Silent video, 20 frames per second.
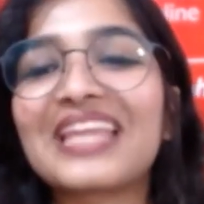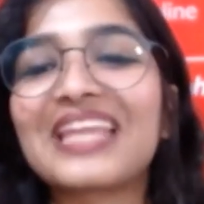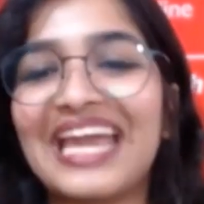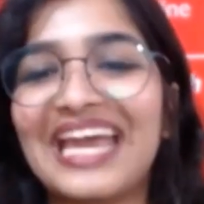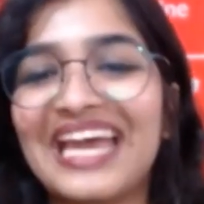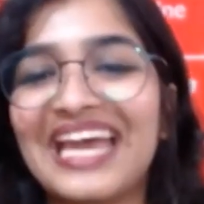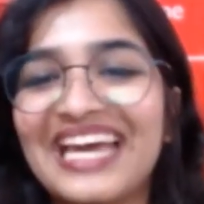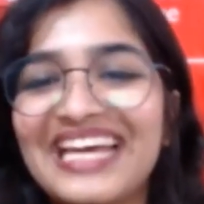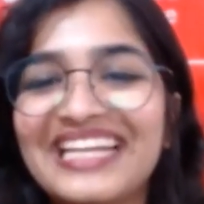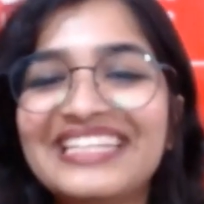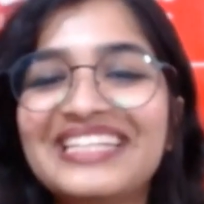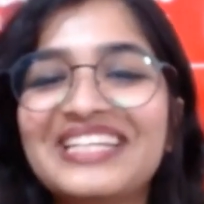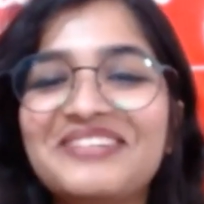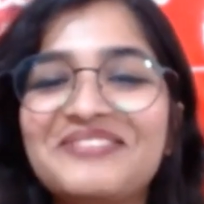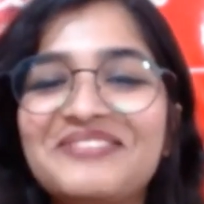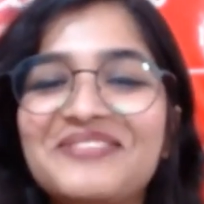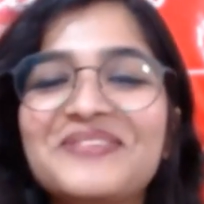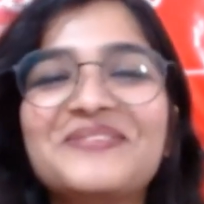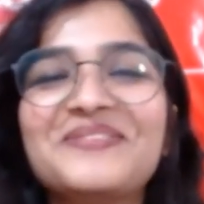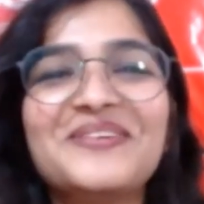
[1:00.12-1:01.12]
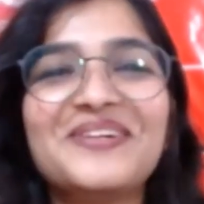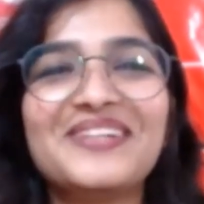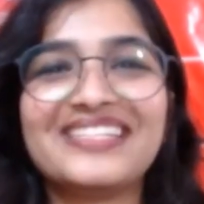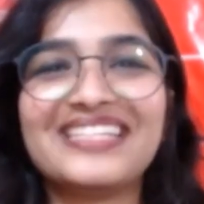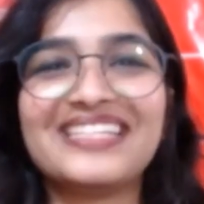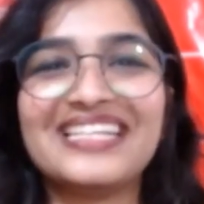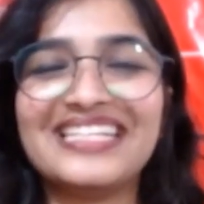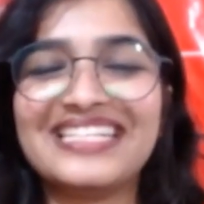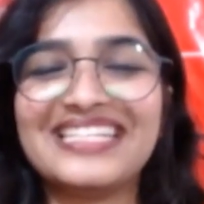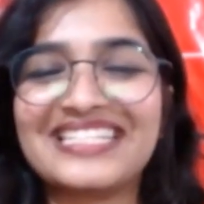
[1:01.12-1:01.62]
and if you want
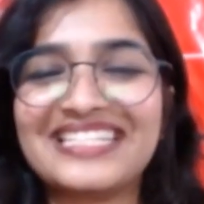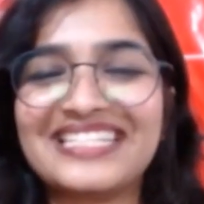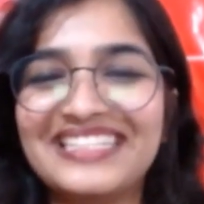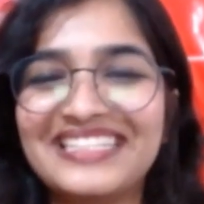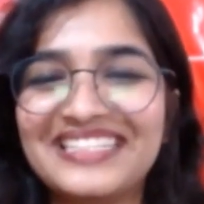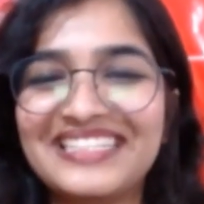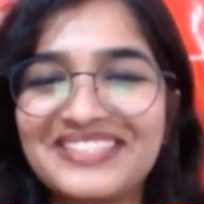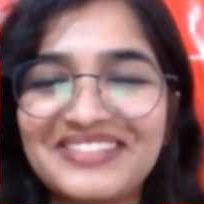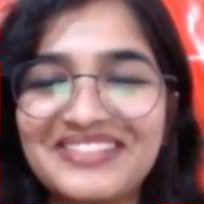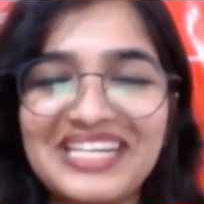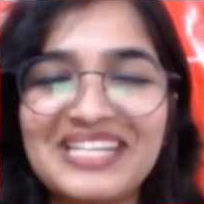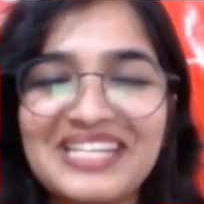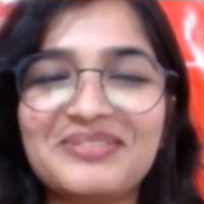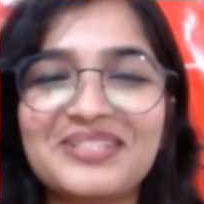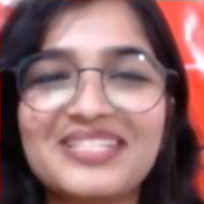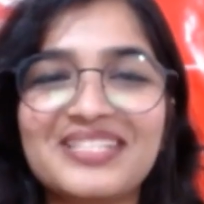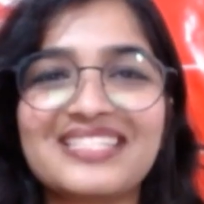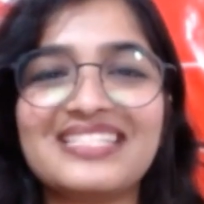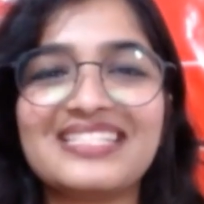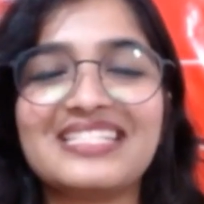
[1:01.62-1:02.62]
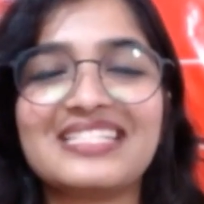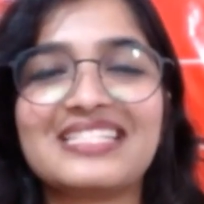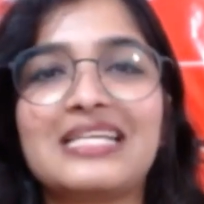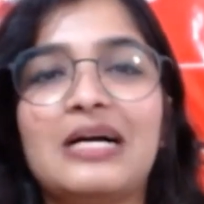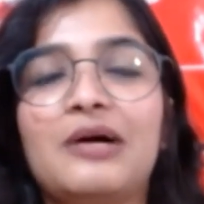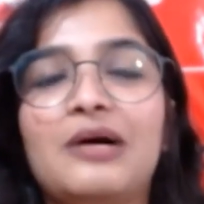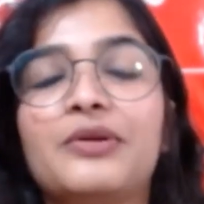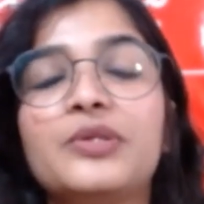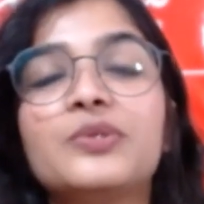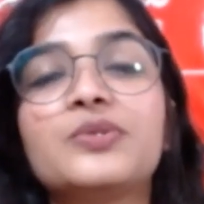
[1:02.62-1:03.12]
additional 20%
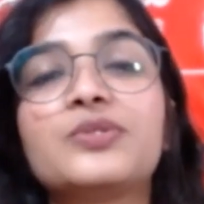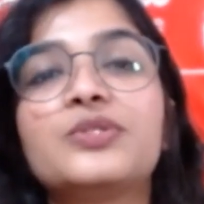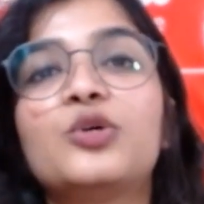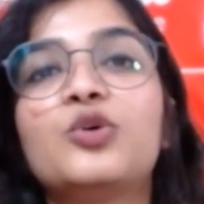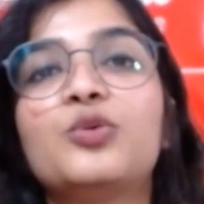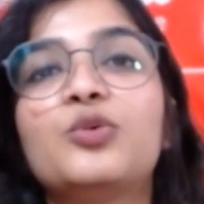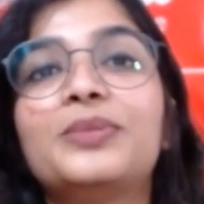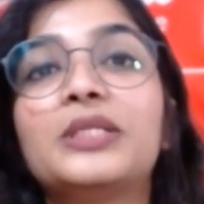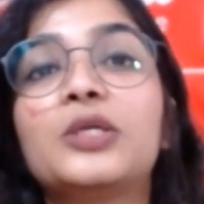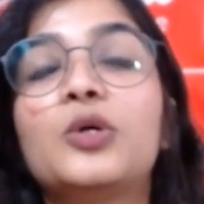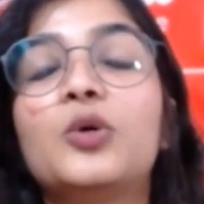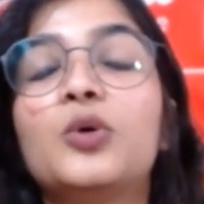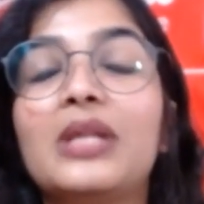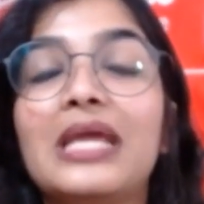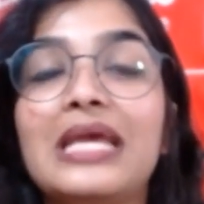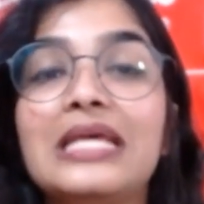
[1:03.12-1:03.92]
discount, use the coupon code